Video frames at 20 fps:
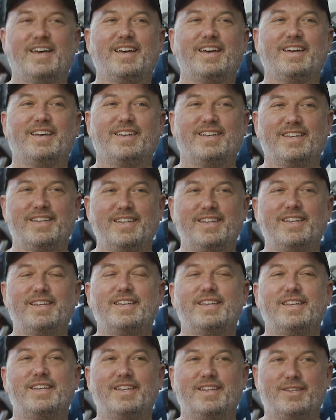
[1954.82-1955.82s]
look, I said,
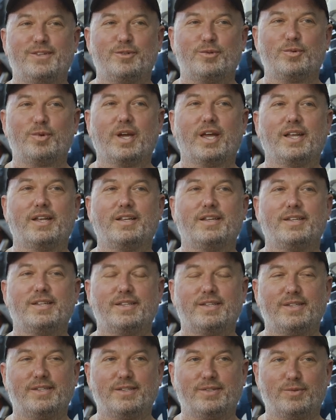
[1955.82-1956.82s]
we have a lot going on. We
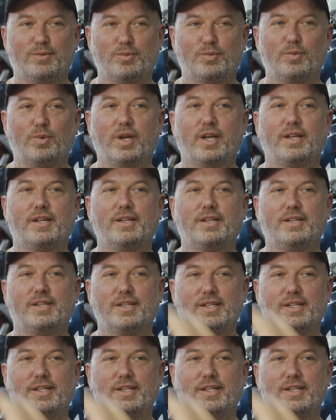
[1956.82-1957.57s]
already have the adventure